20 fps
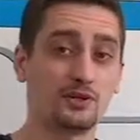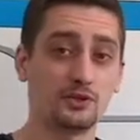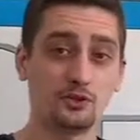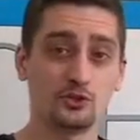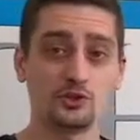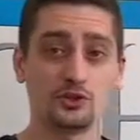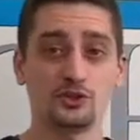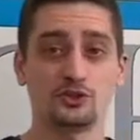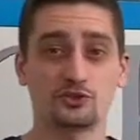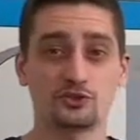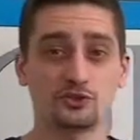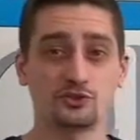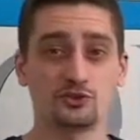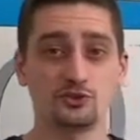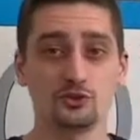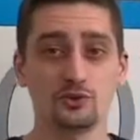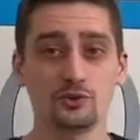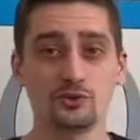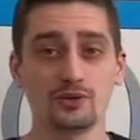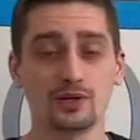you need to
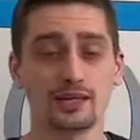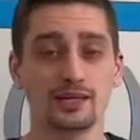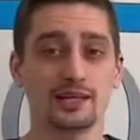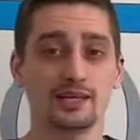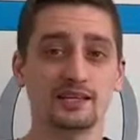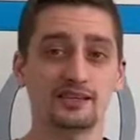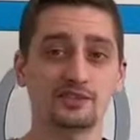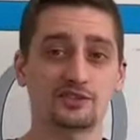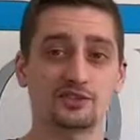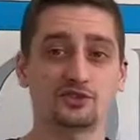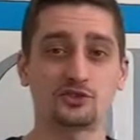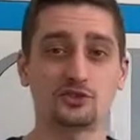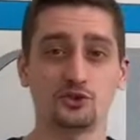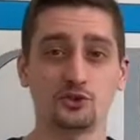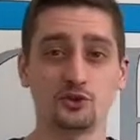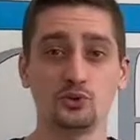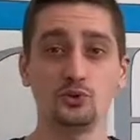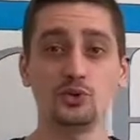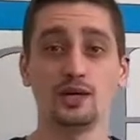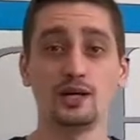do is
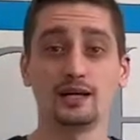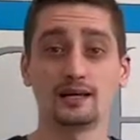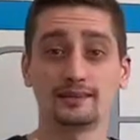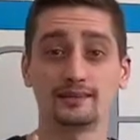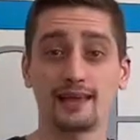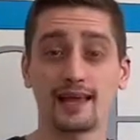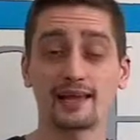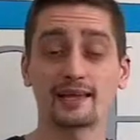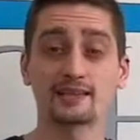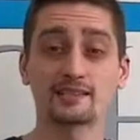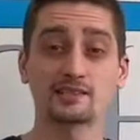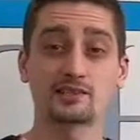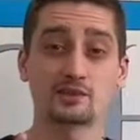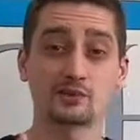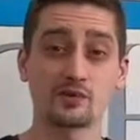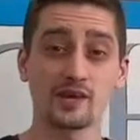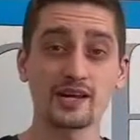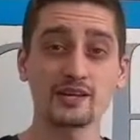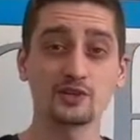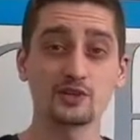to take
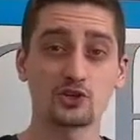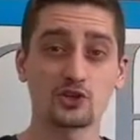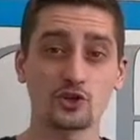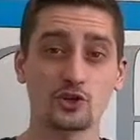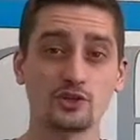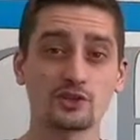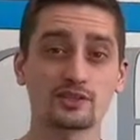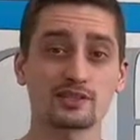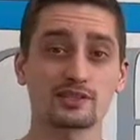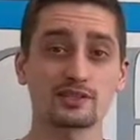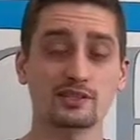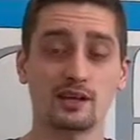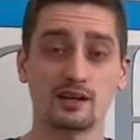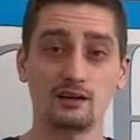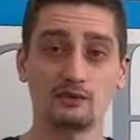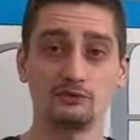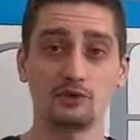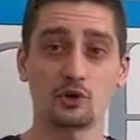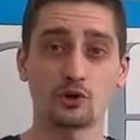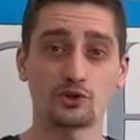screenshots
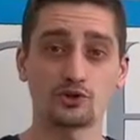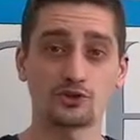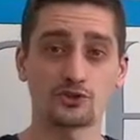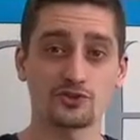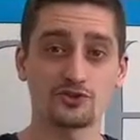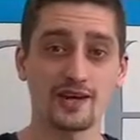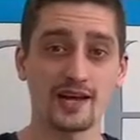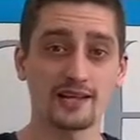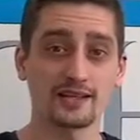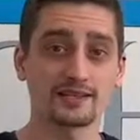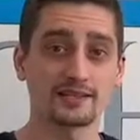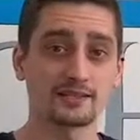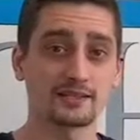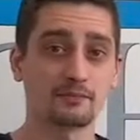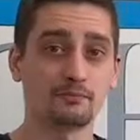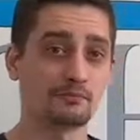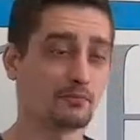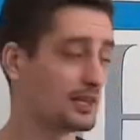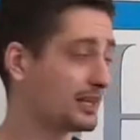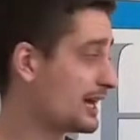of your
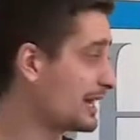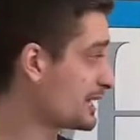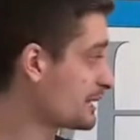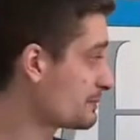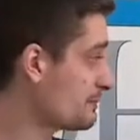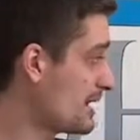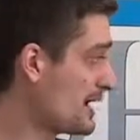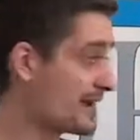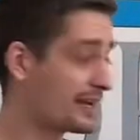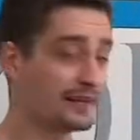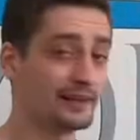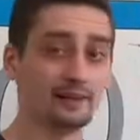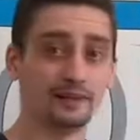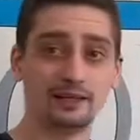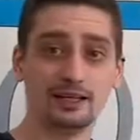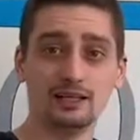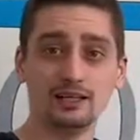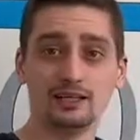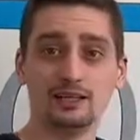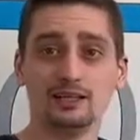trades, like mine.
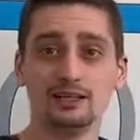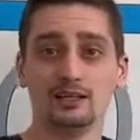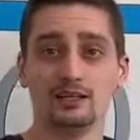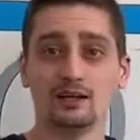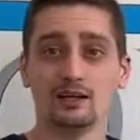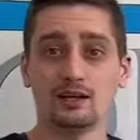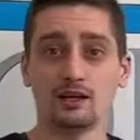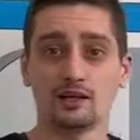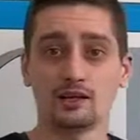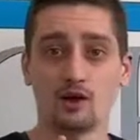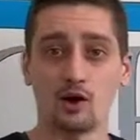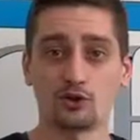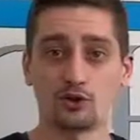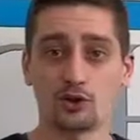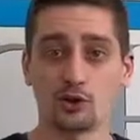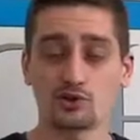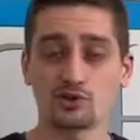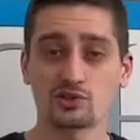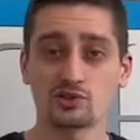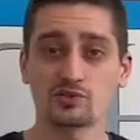On
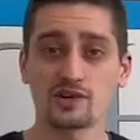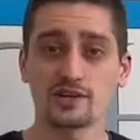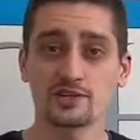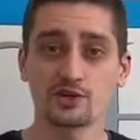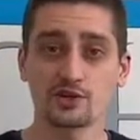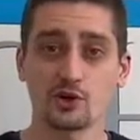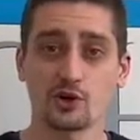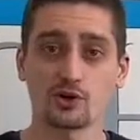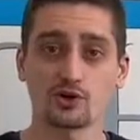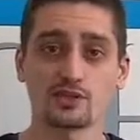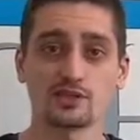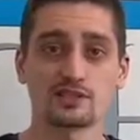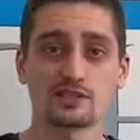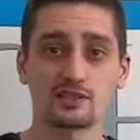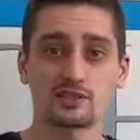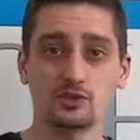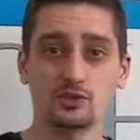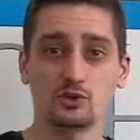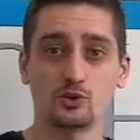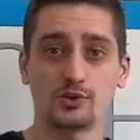those
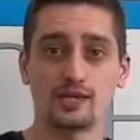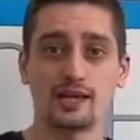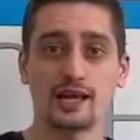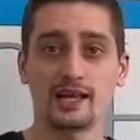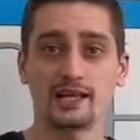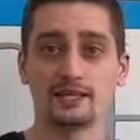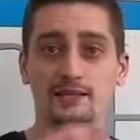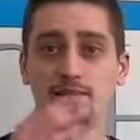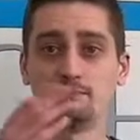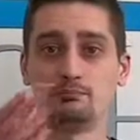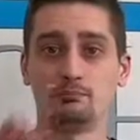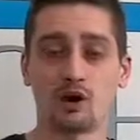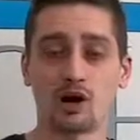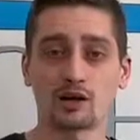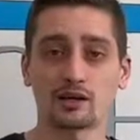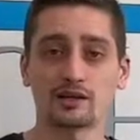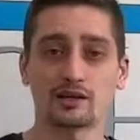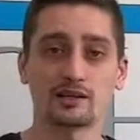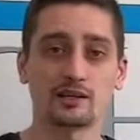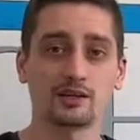screenshots, you can
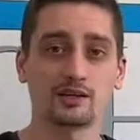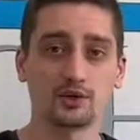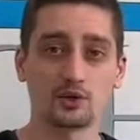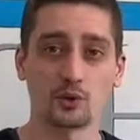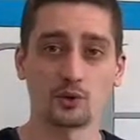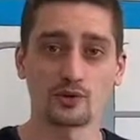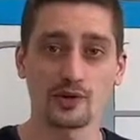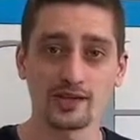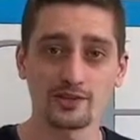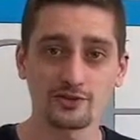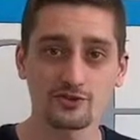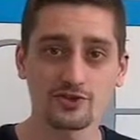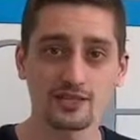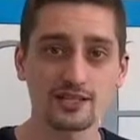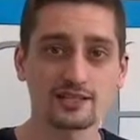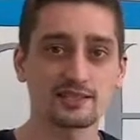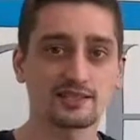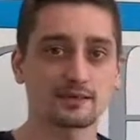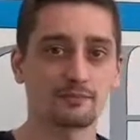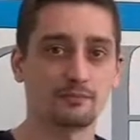mark your
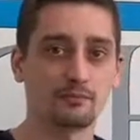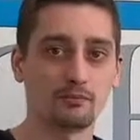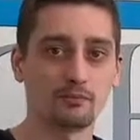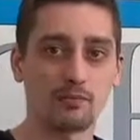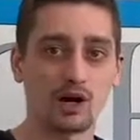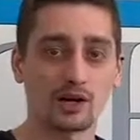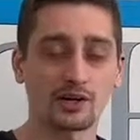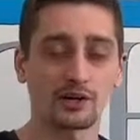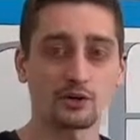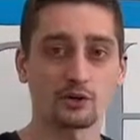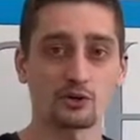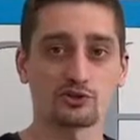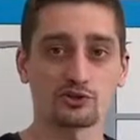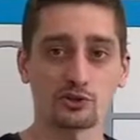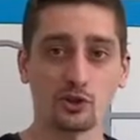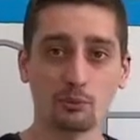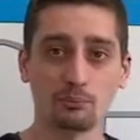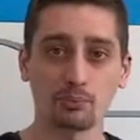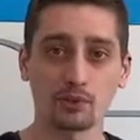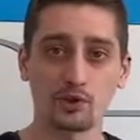entries, mark your
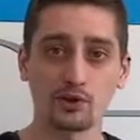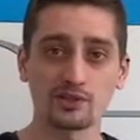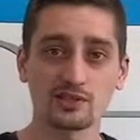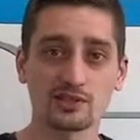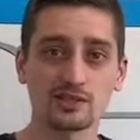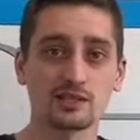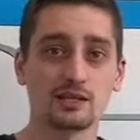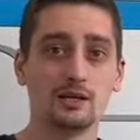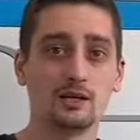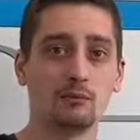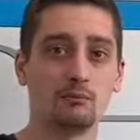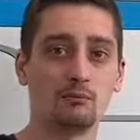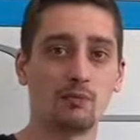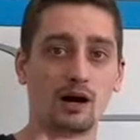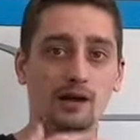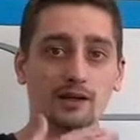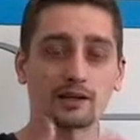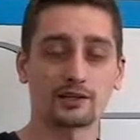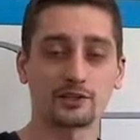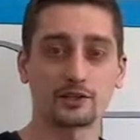stop loss,
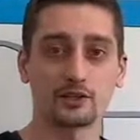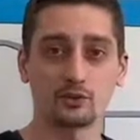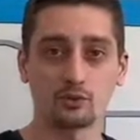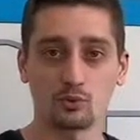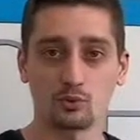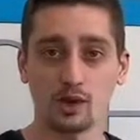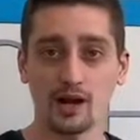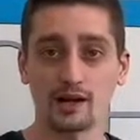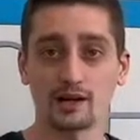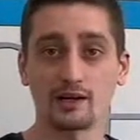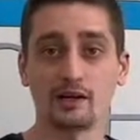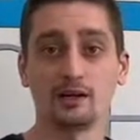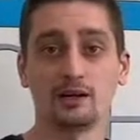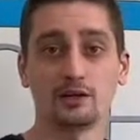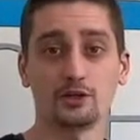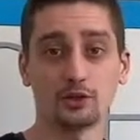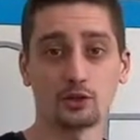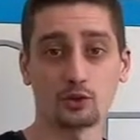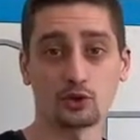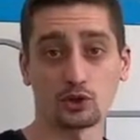mark
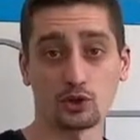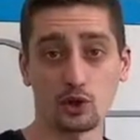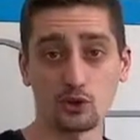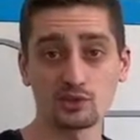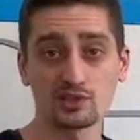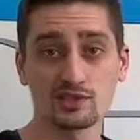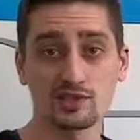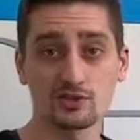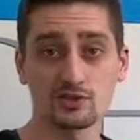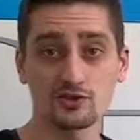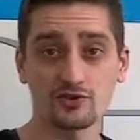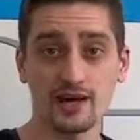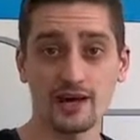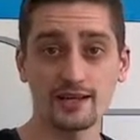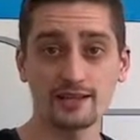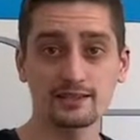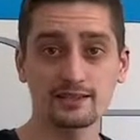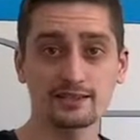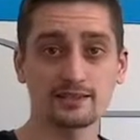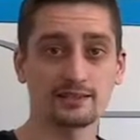where you closed the
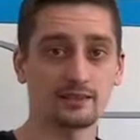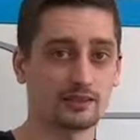trade,